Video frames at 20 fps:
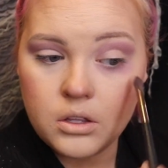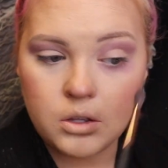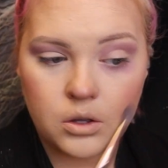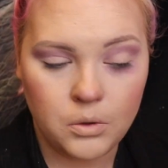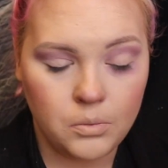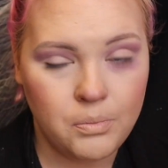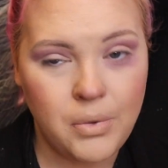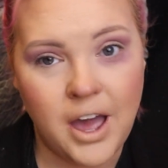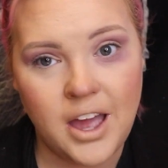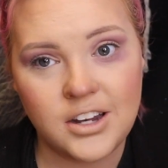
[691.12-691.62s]

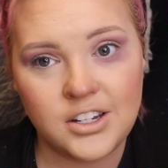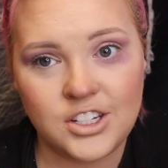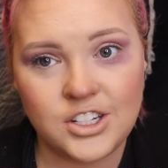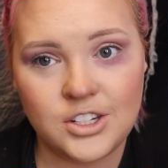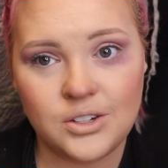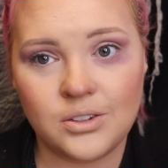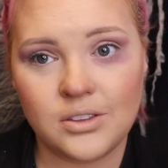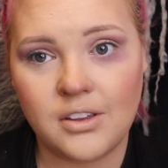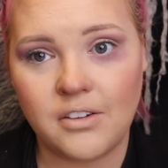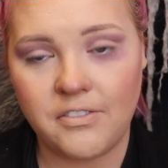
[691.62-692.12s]
Who punched
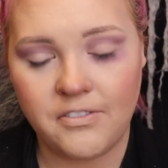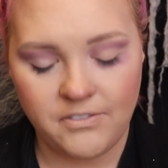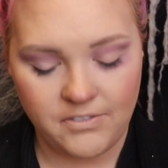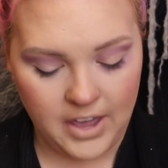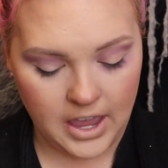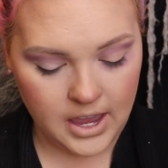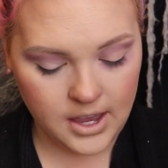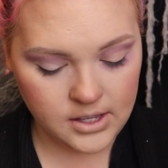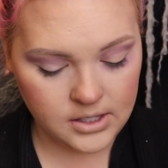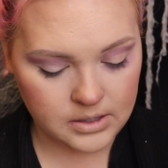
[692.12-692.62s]
you in the
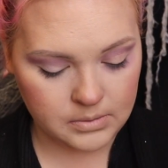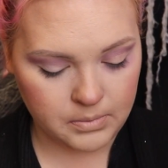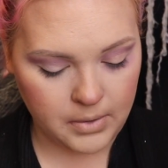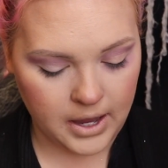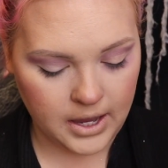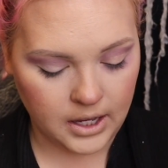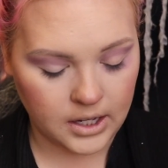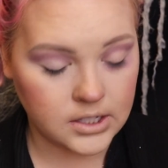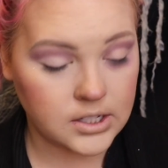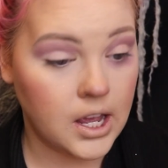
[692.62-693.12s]
face,
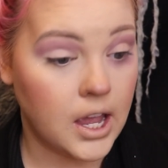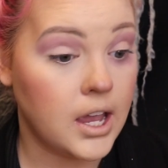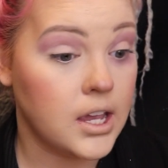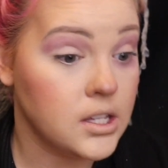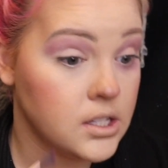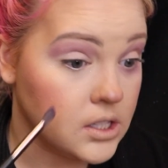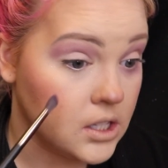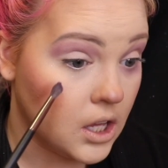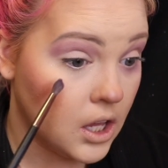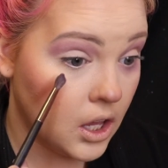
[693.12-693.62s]
Mike
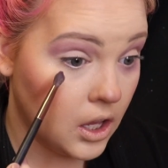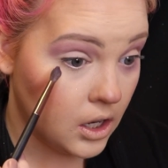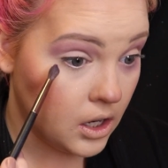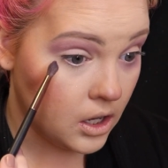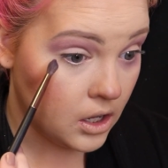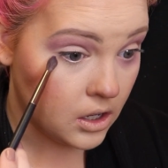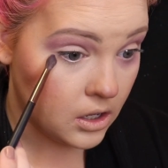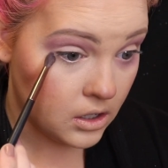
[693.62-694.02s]
Tyson?